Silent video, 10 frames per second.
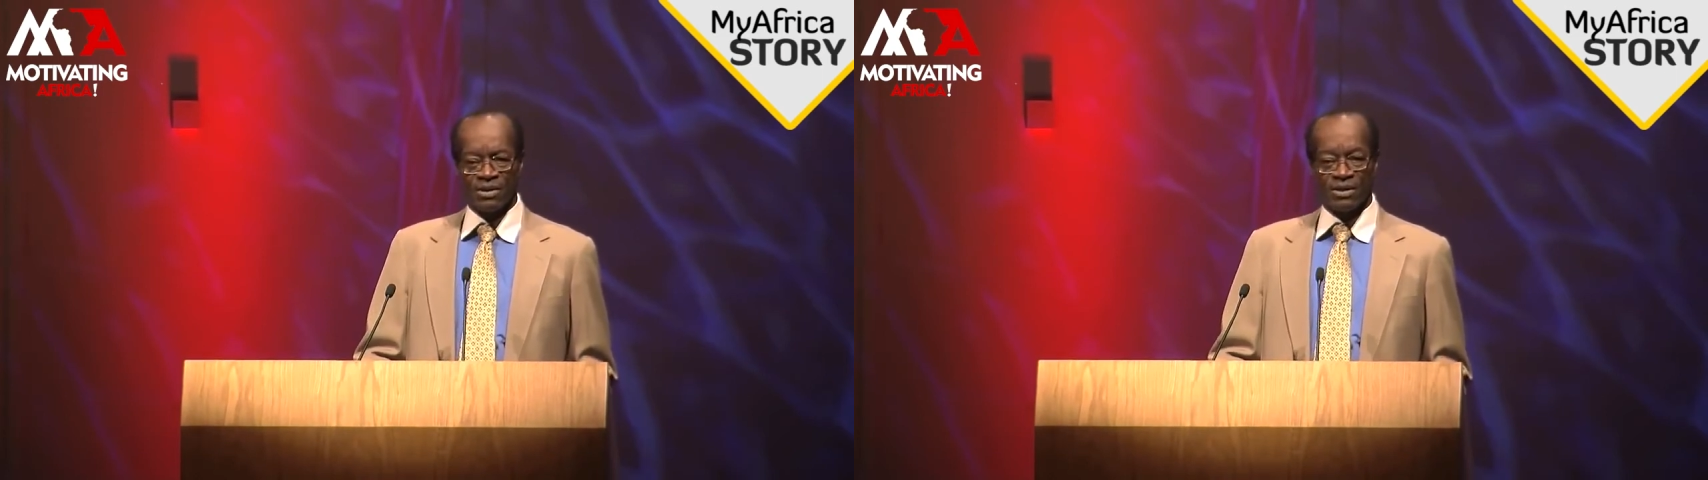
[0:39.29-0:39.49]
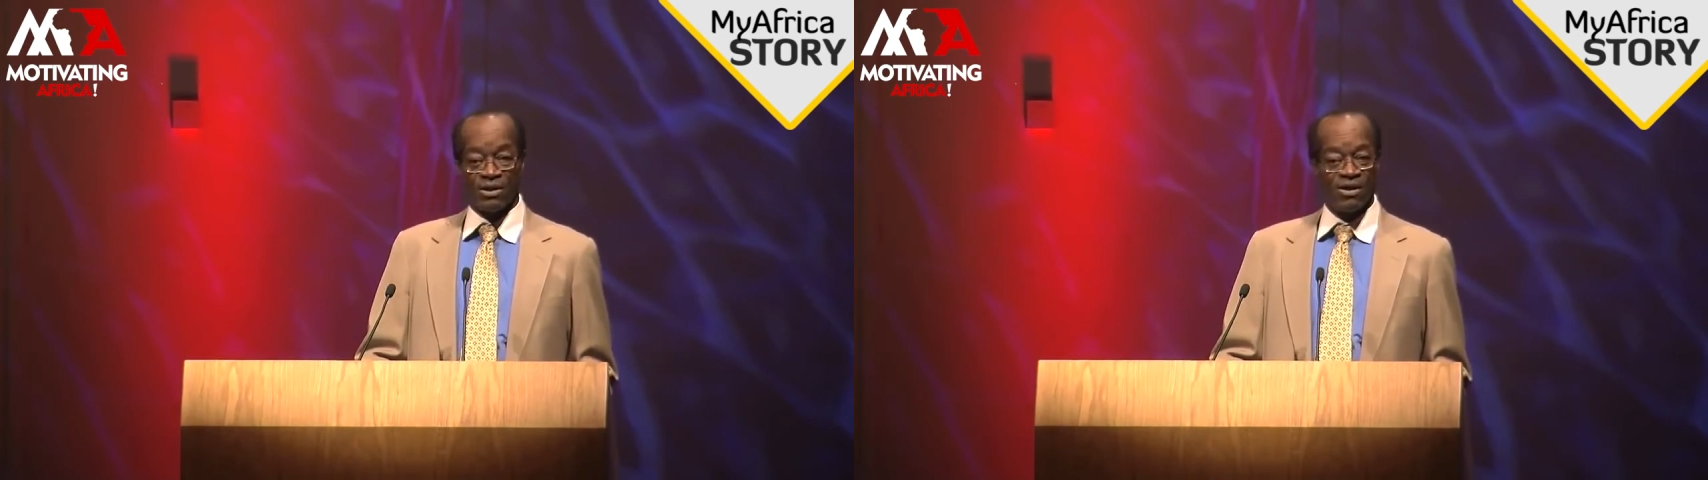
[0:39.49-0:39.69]

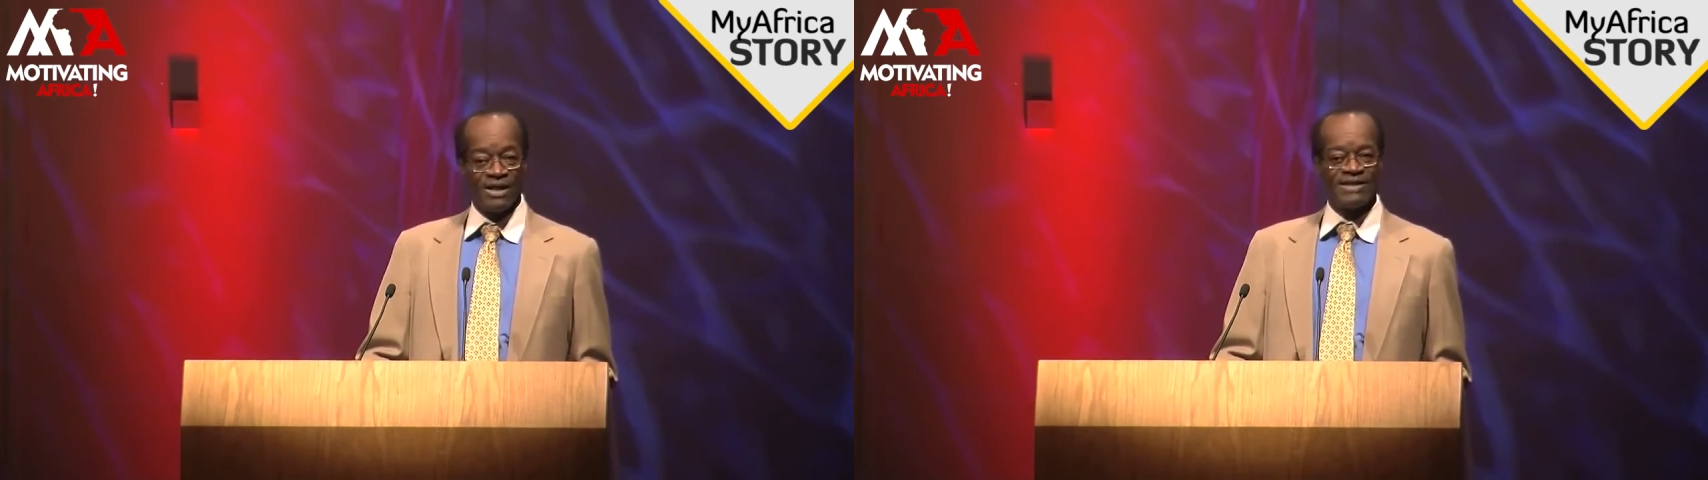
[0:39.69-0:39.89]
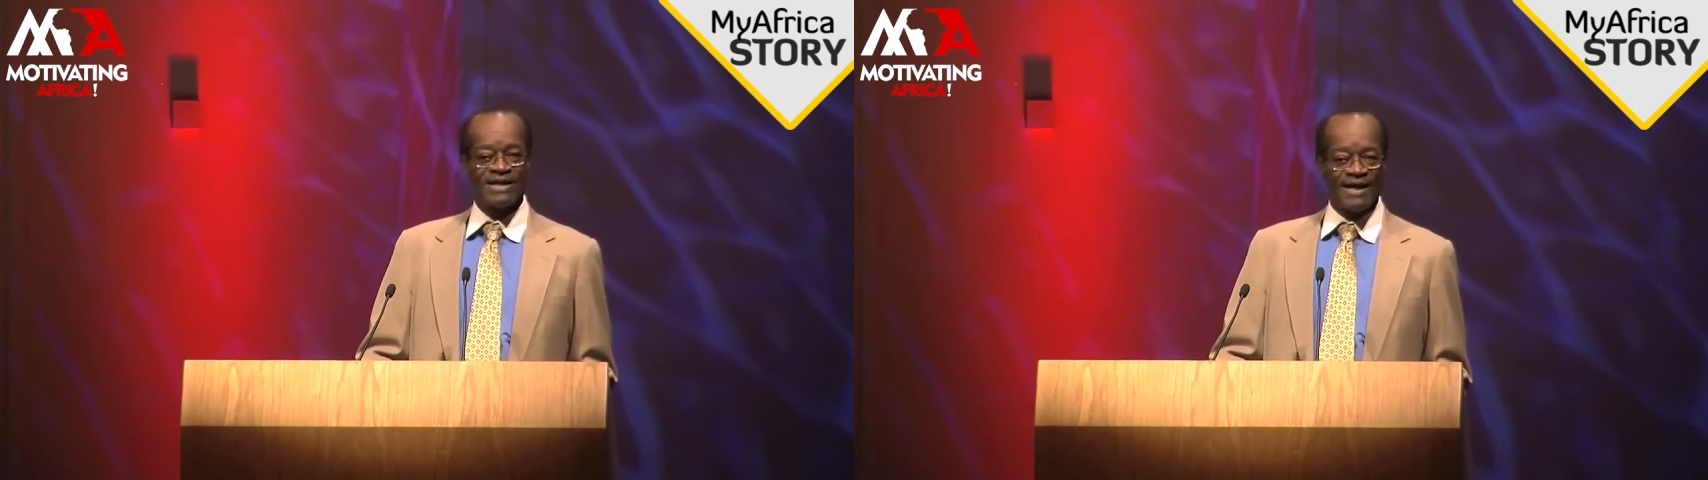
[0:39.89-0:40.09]
There are
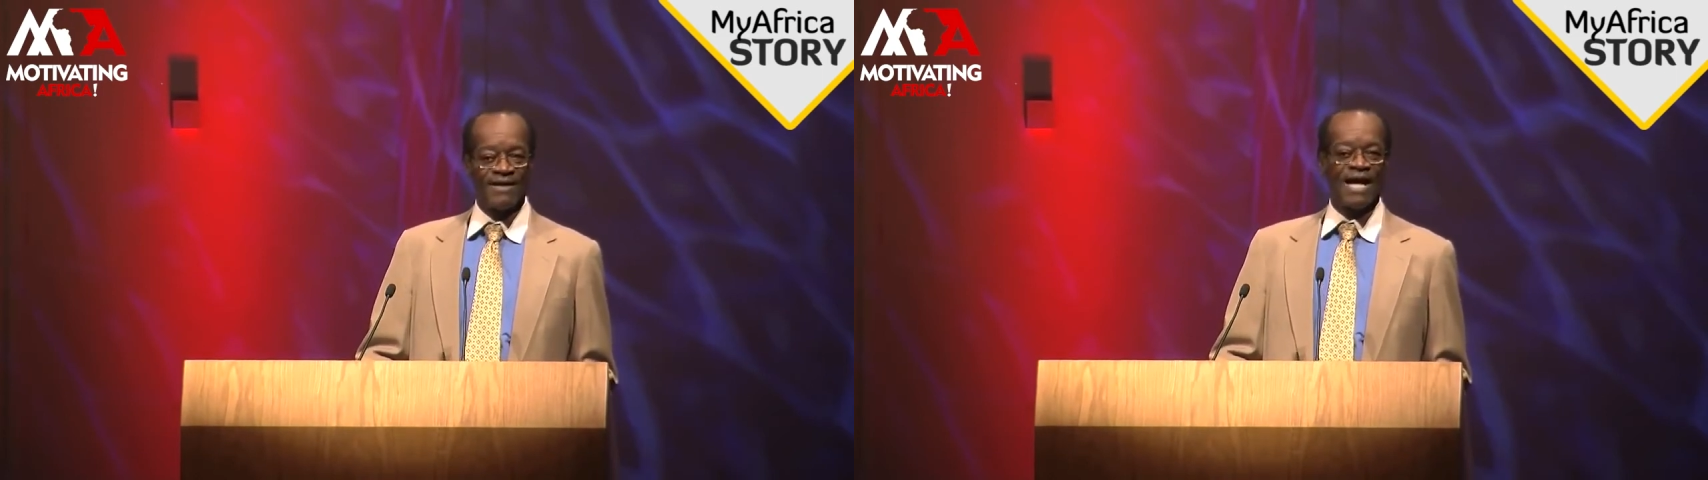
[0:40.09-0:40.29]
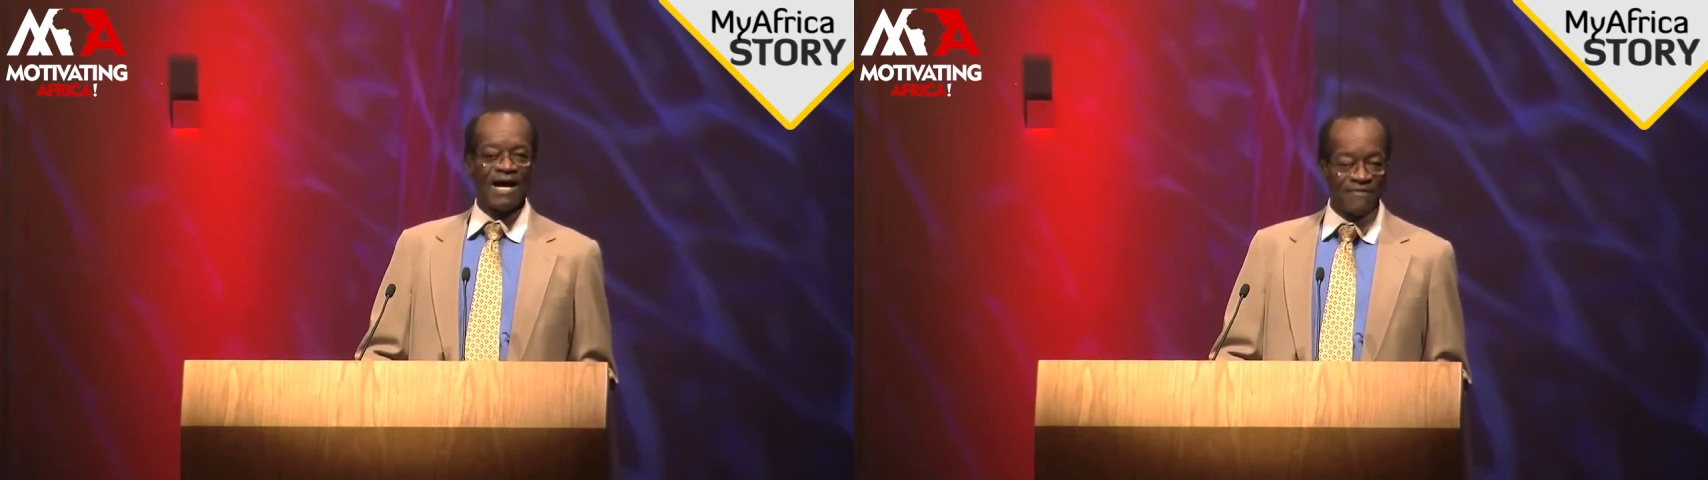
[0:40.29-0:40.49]
only
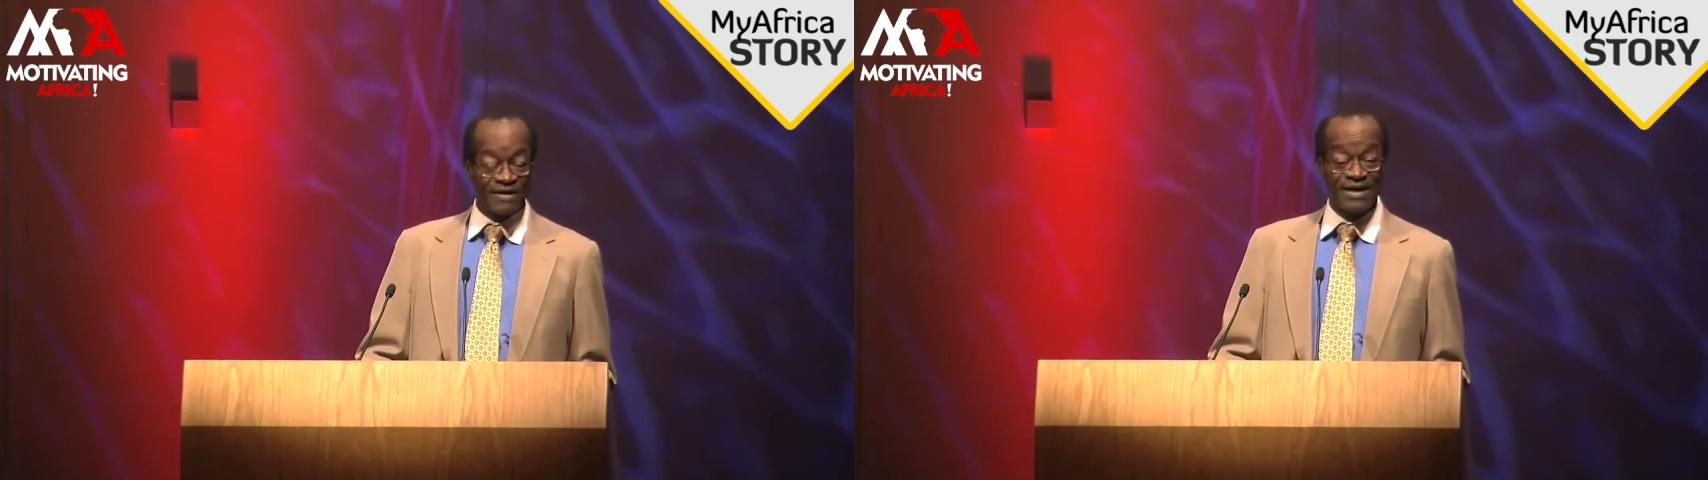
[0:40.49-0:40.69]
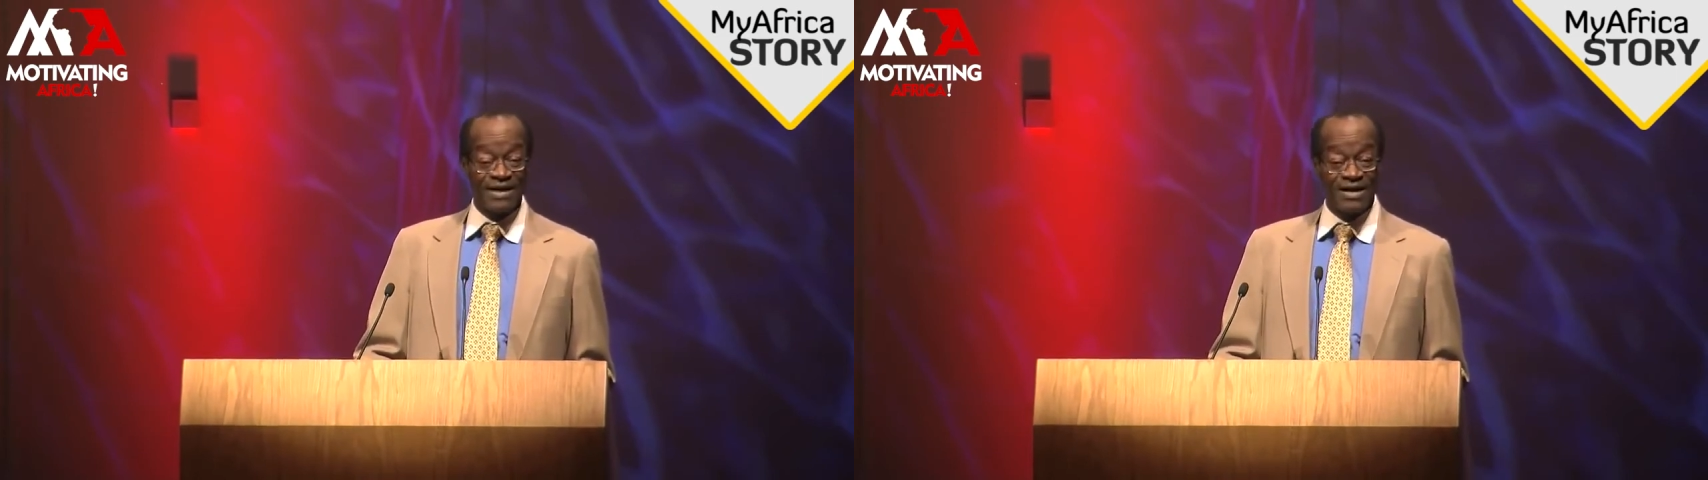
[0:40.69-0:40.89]
10 African